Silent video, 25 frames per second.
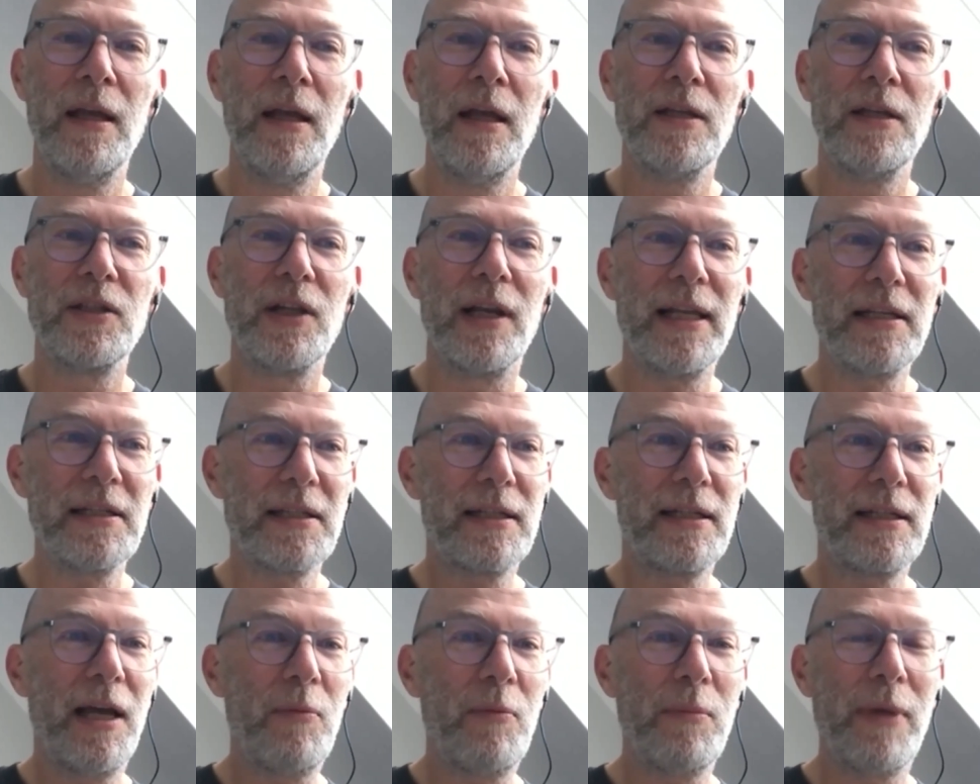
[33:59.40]
So let's
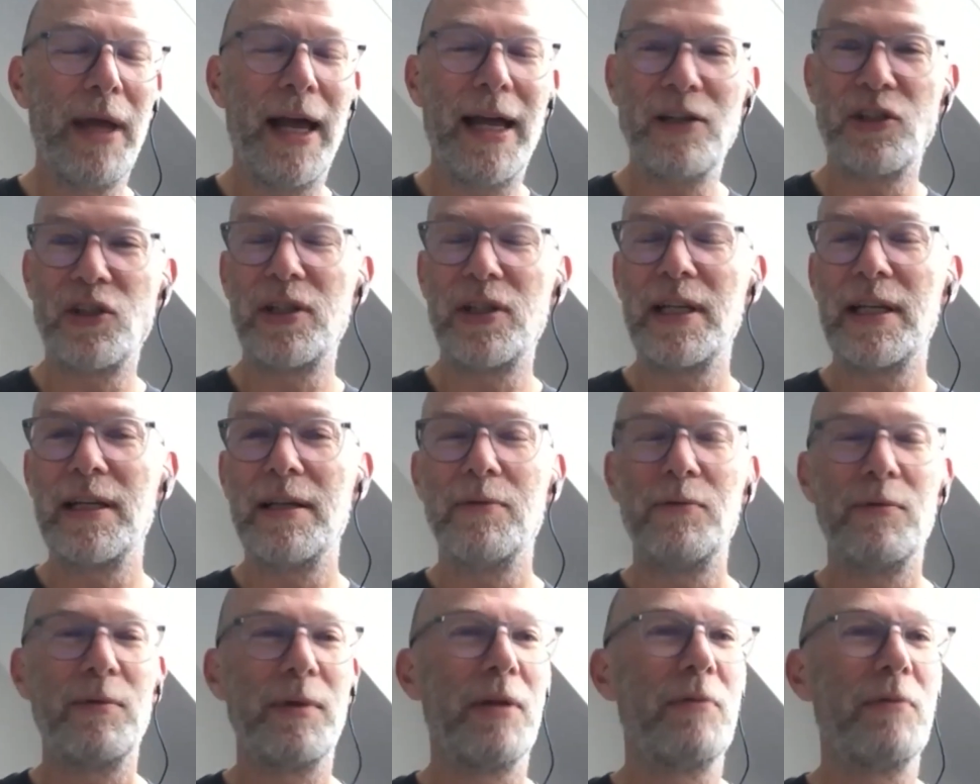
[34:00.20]
come,
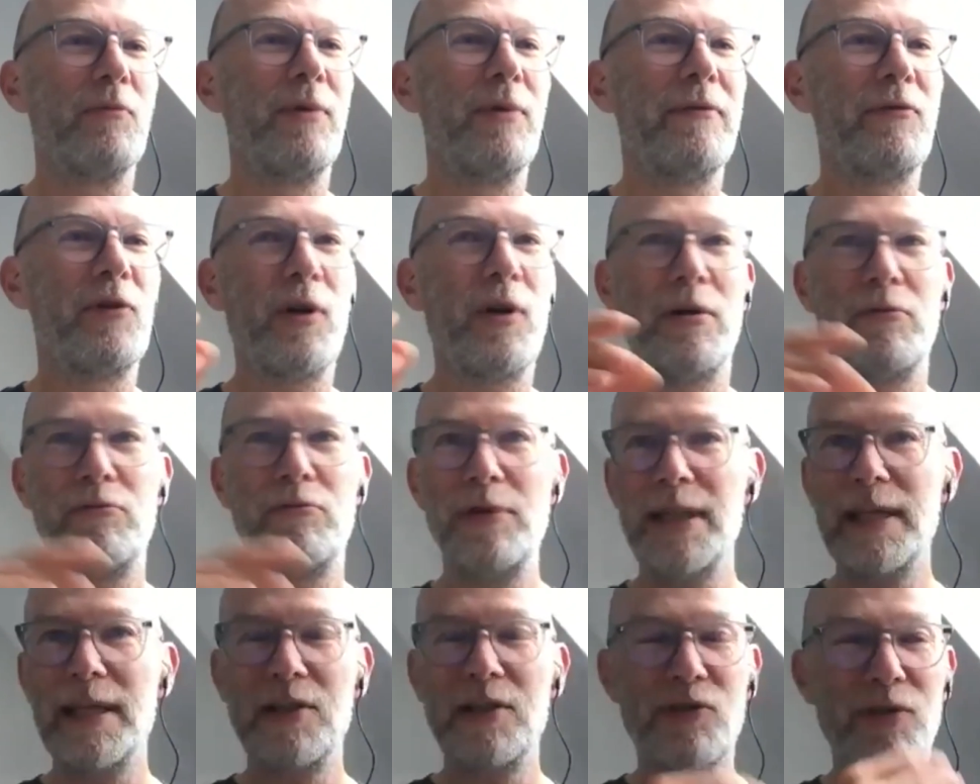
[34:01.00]
actually, we've got a
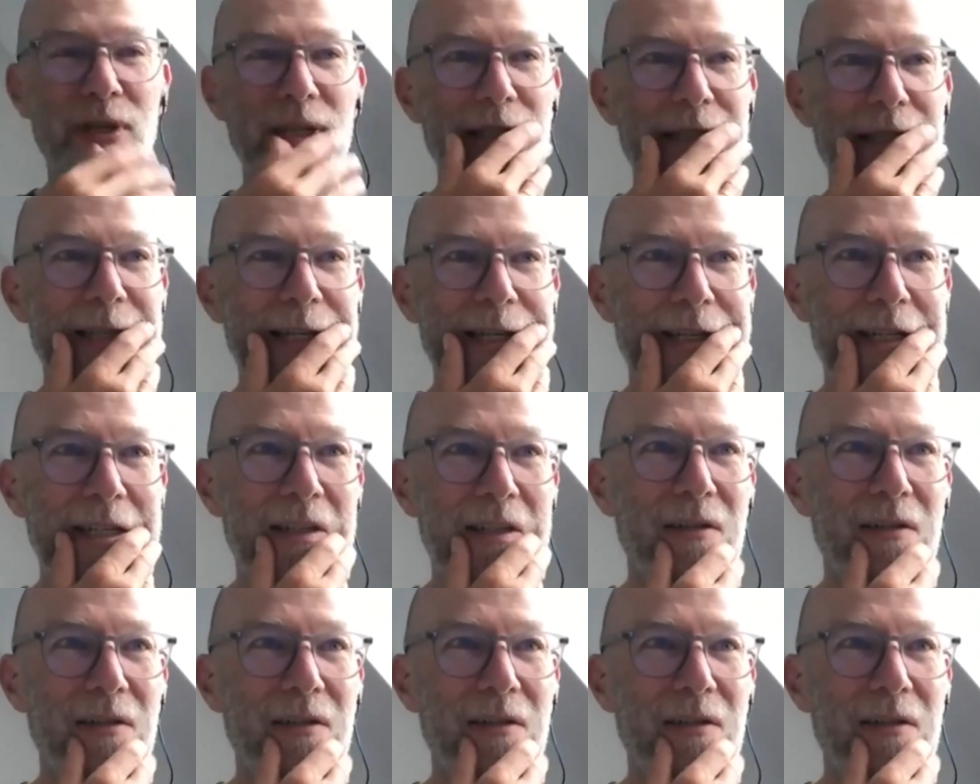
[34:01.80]
really interested